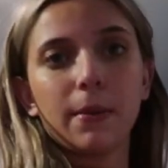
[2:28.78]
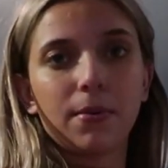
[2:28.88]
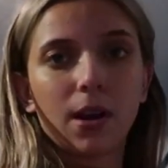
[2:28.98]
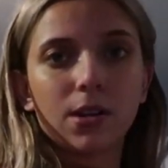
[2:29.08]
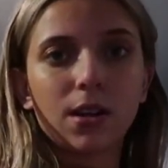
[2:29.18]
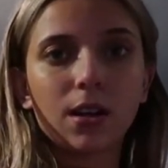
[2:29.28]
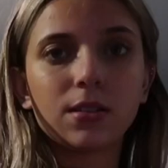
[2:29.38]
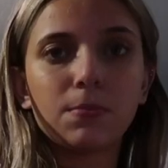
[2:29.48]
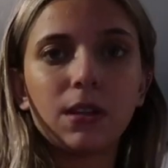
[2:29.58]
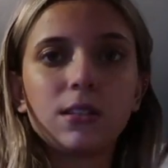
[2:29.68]
my projects
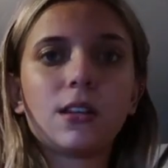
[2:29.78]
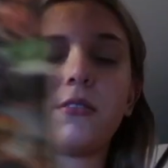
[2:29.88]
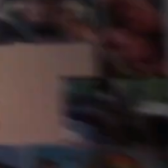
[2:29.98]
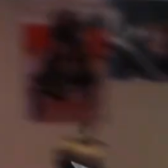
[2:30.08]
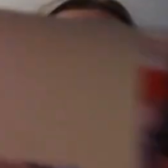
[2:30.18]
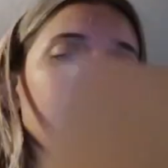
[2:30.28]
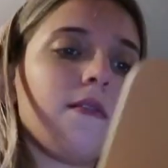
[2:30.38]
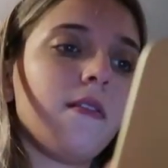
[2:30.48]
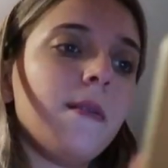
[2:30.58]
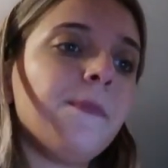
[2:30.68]
because I don't have
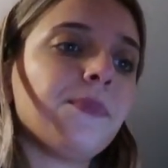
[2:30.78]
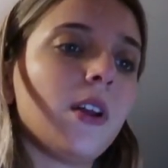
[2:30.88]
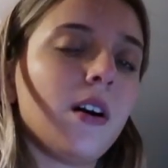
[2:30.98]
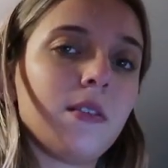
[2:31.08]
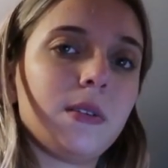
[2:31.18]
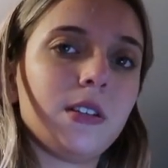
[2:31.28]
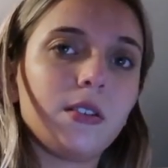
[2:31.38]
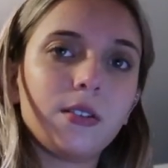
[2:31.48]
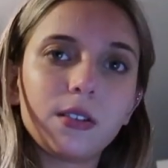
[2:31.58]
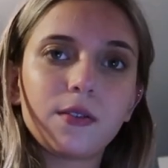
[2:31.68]
all the
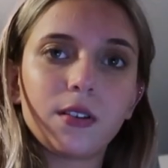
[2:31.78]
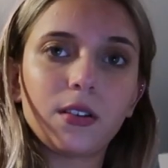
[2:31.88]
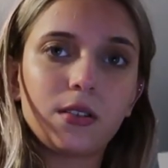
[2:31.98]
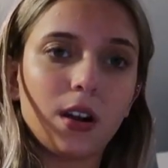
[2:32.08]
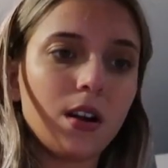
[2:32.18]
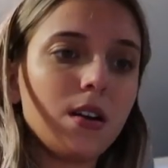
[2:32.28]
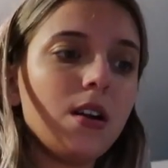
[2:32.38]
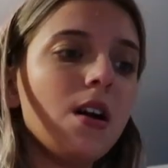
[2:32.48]
materials for this shirt,